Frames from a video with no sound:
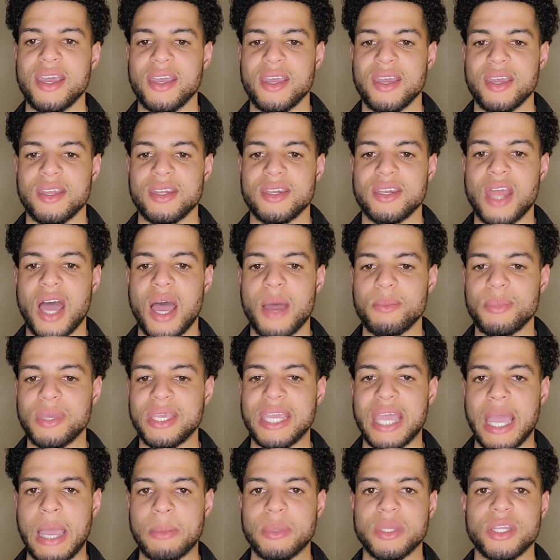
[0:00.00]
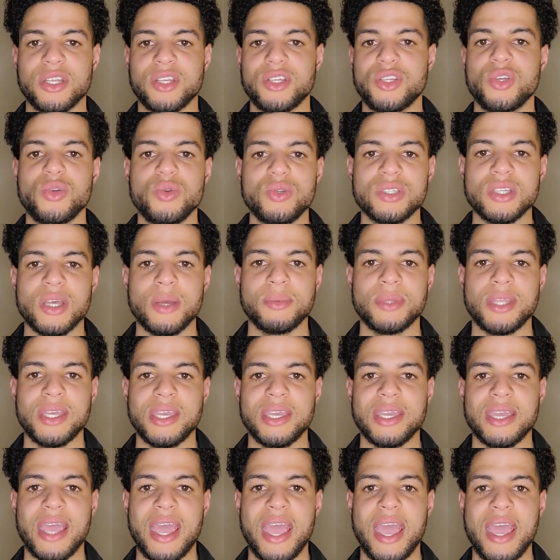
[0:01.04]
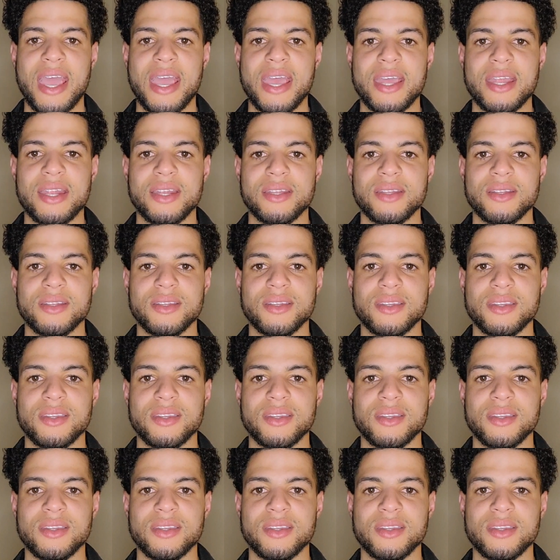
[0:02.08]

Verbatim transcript: not being able to do something and